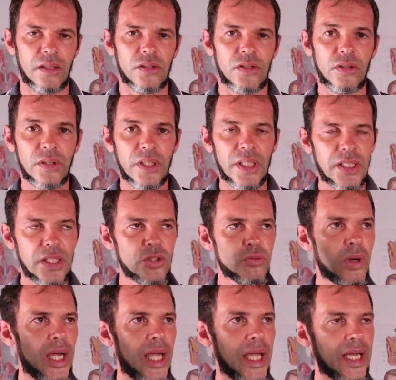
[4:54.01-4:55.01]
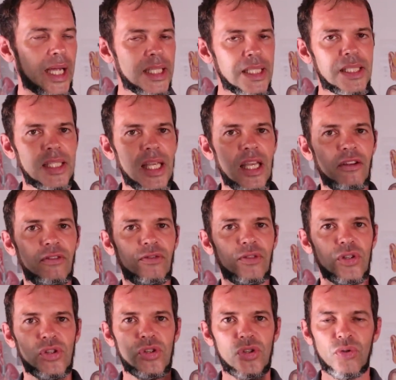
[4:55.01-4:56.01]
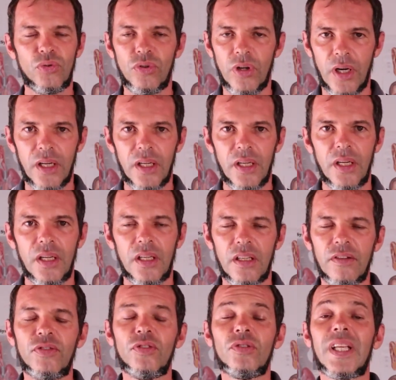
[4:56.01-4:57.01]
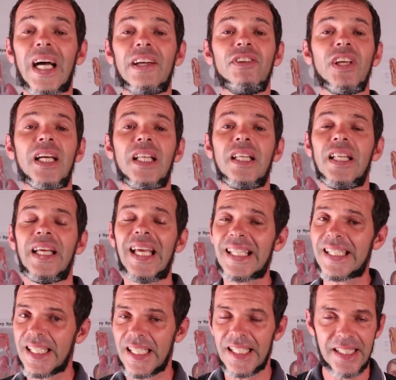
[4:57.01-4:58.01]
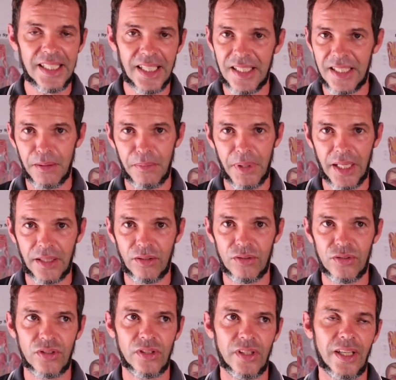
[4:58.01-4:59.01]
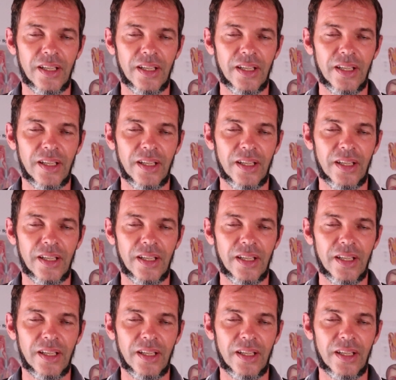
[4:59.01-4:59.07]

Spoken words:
So this is why I can't say for sure if you're diving less than 60 meters,